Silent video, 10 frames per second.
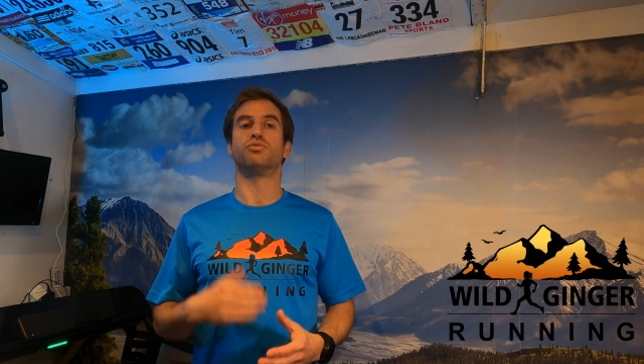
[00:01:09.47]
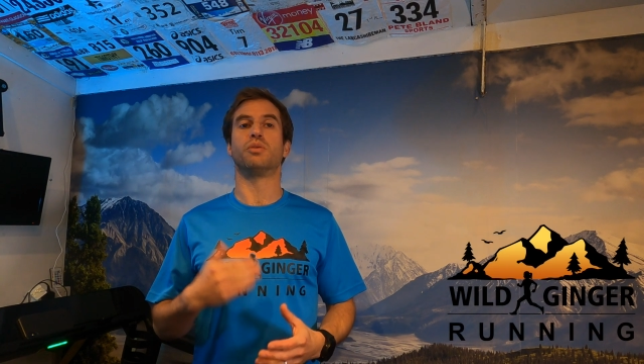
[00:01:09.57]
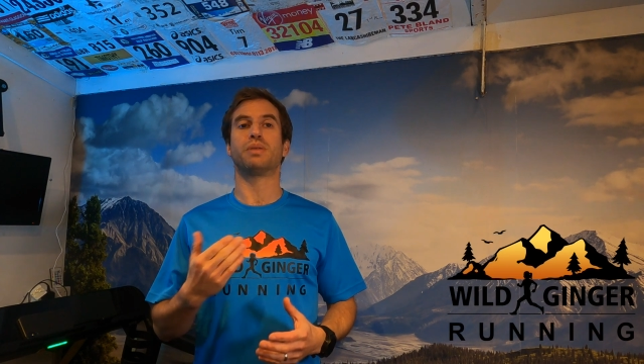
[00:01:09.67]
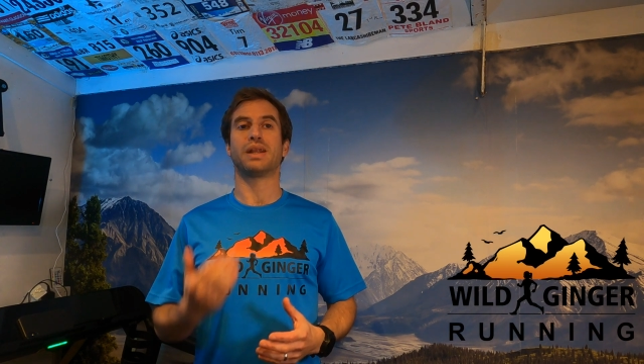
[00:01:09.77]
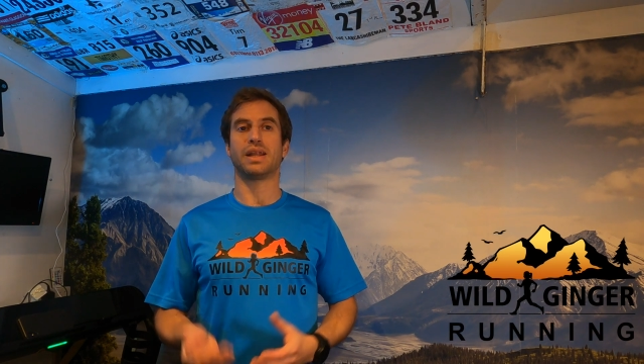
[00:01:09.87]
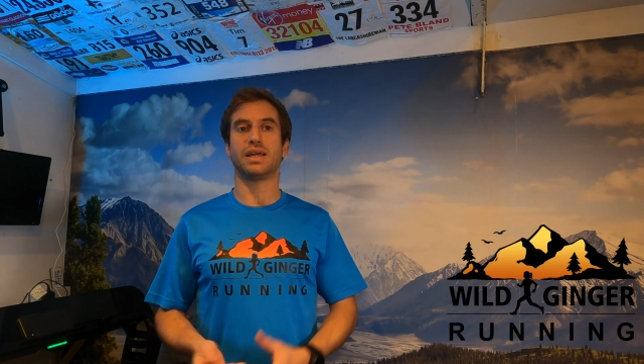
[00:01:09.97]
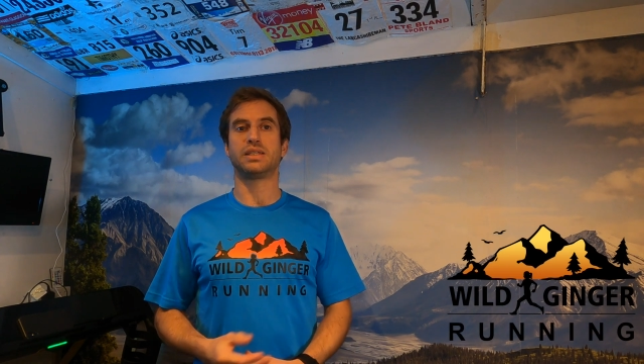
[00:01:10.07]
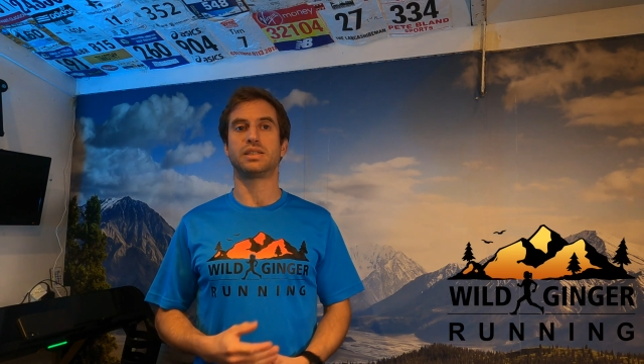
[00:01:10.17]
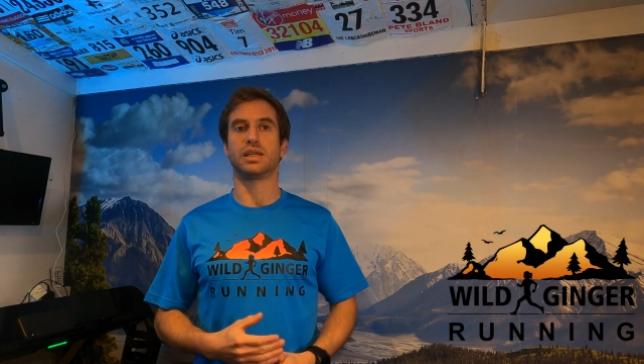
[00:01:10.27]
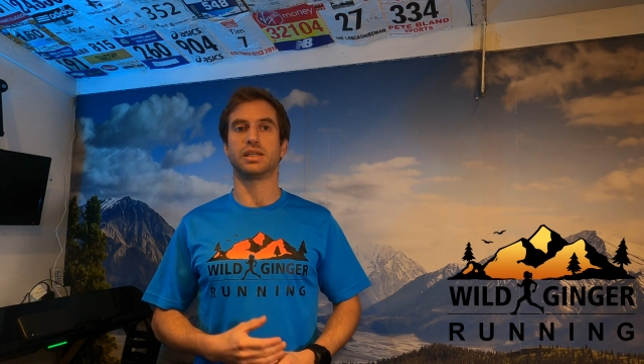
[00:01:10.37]

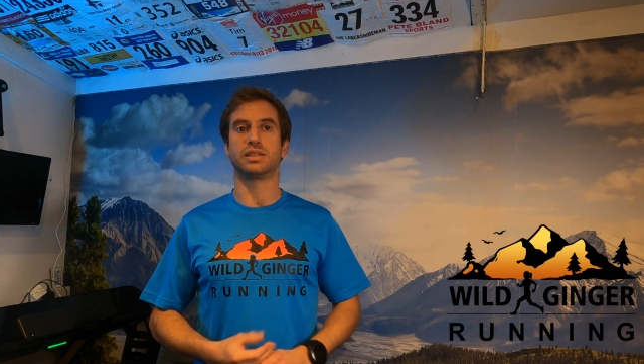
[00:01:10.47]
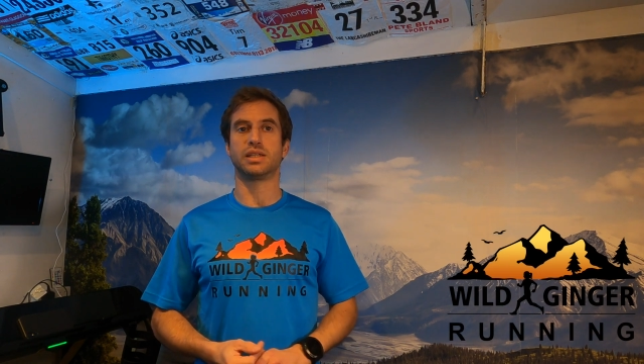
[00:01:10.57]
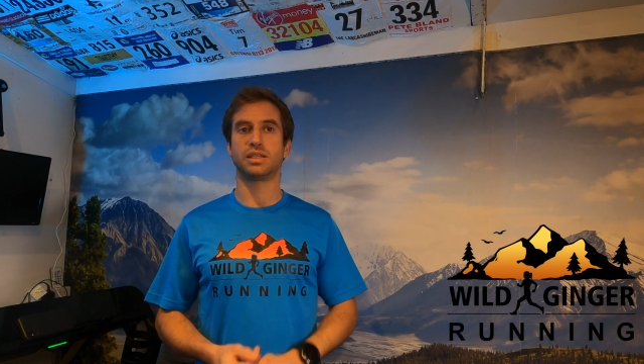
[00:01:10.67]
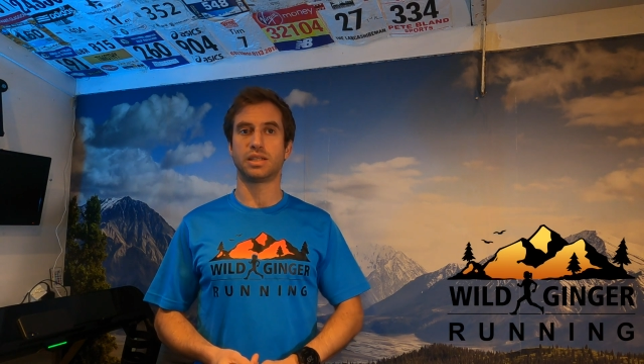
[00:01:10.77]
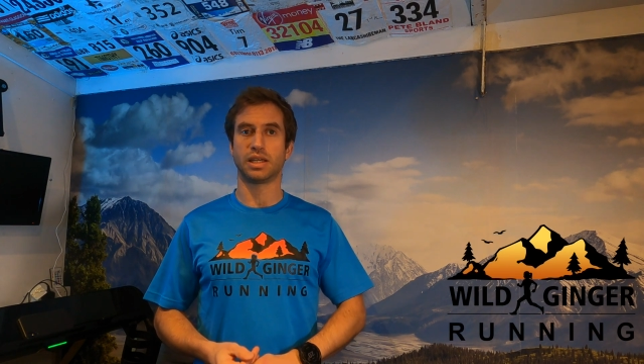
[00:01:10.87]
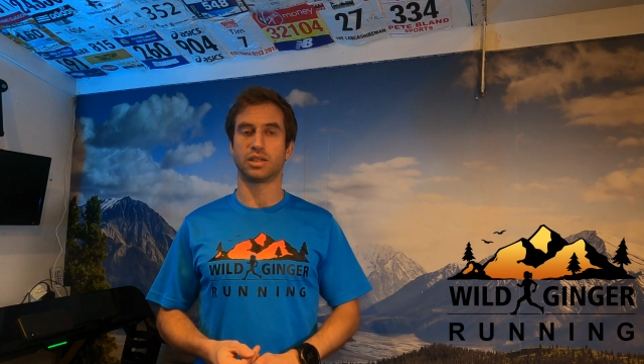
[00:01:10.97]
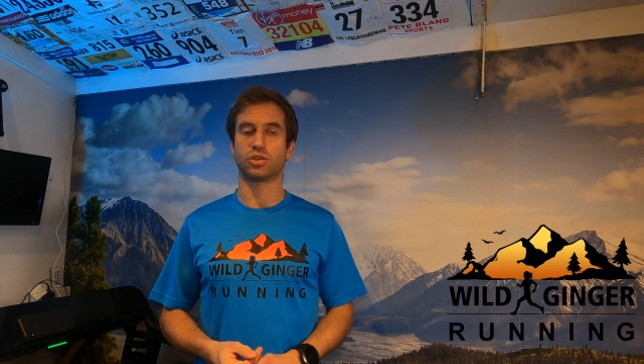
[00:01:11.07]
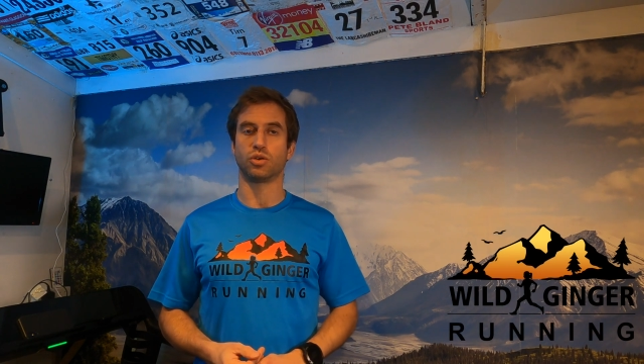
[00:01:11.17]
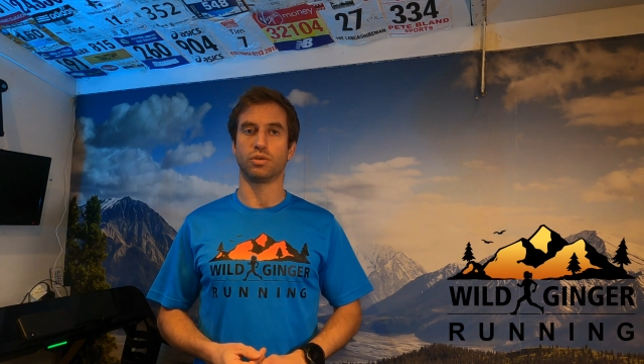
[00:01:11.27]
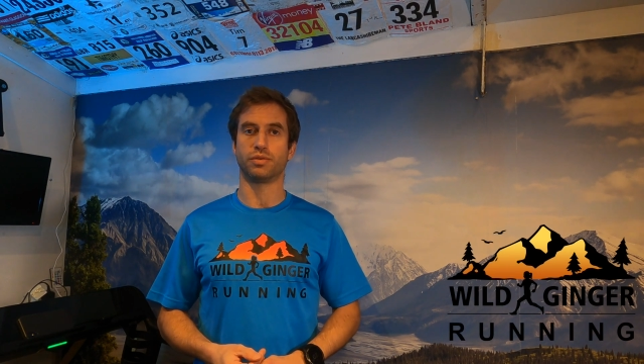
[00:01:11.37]
replace the existing
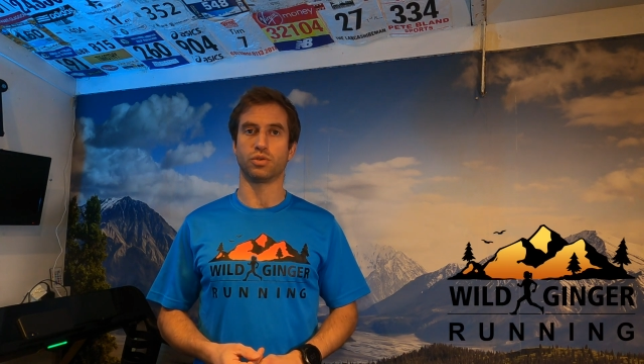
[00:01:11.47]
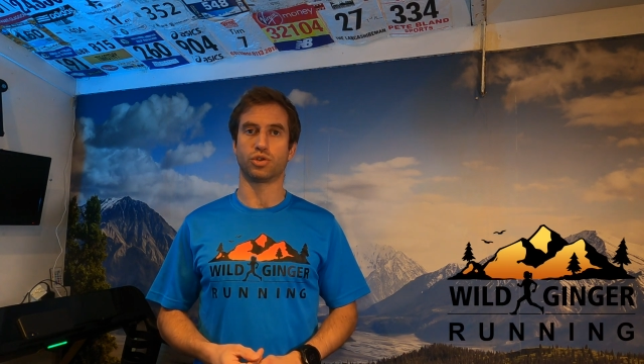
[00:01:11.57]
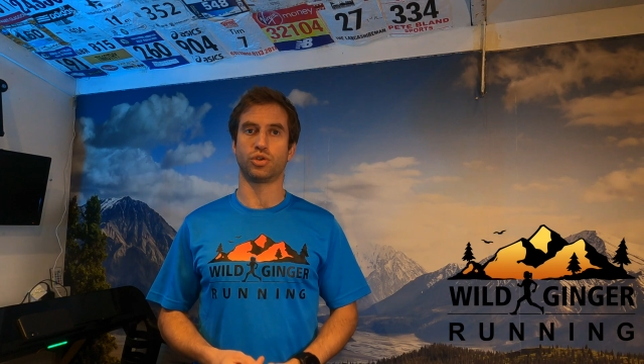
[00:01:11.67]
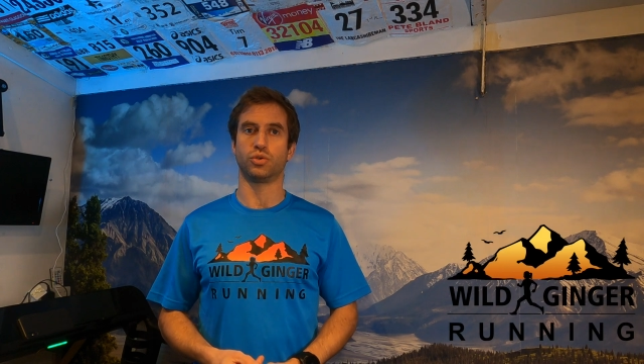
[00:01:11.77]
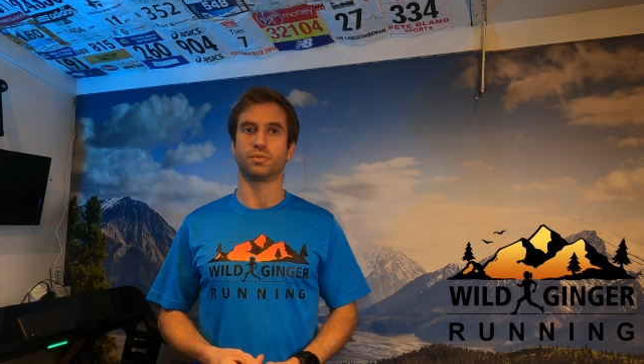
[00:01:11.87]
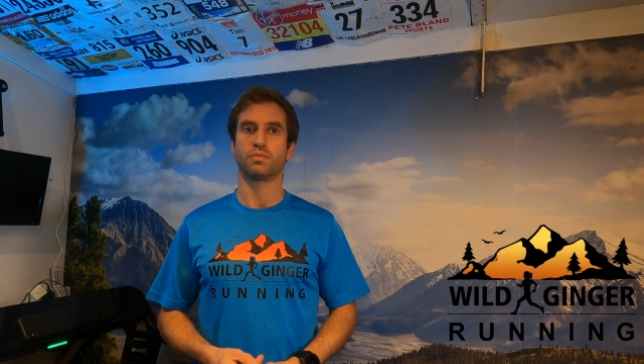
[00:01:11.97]
insole of your shoe.